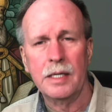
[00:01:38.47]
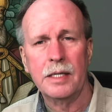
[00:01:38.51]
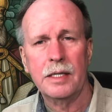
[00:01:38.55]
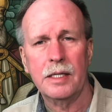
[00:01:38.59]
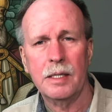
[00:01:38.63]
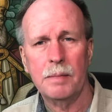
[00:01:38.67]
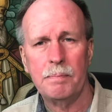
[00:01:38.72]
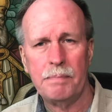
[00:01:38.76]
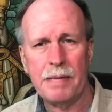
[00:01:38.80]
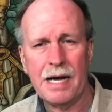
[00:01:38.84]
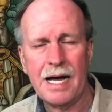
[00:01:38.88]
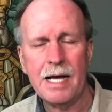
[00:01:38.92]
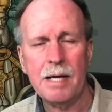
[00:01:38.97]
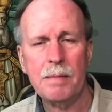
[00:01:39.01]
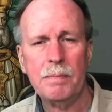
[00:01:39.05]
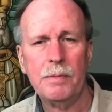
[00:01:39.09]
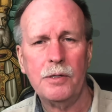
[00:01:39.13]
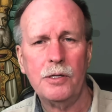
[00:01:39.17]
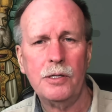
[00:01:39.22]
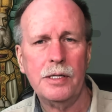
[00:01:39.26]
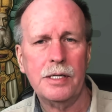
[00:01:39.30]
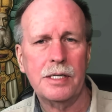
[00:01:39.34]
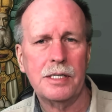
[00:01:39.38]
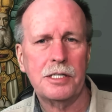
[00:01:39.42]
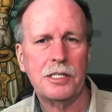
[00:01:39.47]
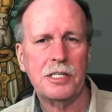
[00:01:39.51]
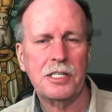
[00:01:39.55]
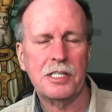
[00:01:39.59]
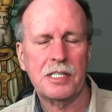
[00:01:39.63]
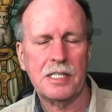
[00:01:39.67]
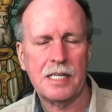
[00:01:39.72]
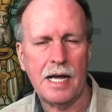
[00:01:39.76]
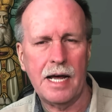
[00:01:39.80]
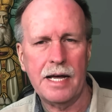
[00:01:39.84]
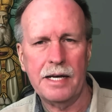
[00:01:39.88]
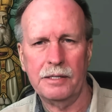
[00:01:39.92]
the Bible is
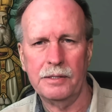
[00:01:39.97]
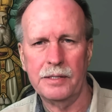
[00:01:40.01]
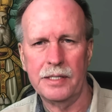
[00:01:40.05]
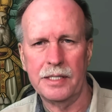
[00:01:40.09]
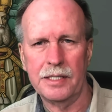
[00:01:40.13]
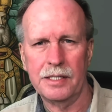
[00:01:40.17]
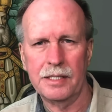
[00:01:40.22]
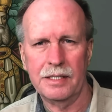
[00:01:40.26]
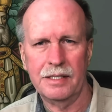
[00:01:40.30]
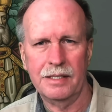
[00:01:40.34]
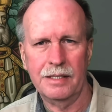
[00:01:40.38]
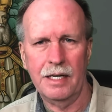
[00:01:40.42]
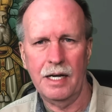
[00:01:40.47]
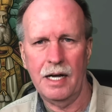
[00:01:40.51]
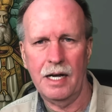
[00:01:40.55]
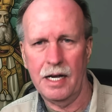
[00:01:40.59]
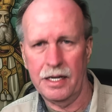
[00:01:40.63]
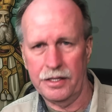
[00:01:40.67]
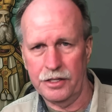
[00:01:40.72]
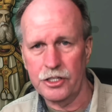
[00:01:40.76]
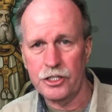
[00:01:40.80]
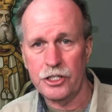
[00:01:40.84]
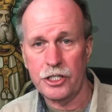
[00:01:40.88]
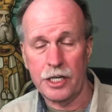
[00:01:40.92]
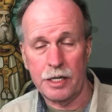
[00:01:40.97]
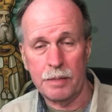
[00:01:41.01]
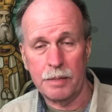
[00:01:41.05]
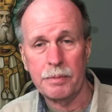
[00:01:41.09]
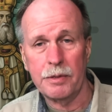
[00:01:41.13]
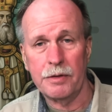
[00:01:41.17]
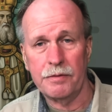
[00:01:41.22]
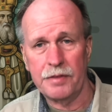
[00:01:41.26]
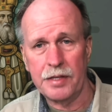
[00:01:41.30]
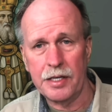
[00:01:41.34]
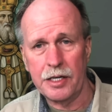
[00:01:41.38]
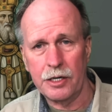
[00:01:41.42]
silent on the shape
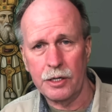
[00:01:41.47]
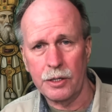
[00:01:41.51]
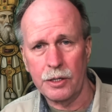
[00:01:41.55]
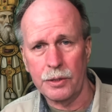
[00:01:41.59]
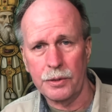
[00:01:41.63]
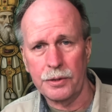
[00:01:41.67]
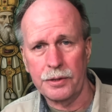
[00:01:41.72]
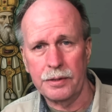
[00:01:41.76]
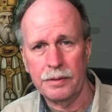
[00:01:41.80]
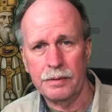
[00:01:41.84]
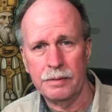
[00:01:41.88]
of the Earth.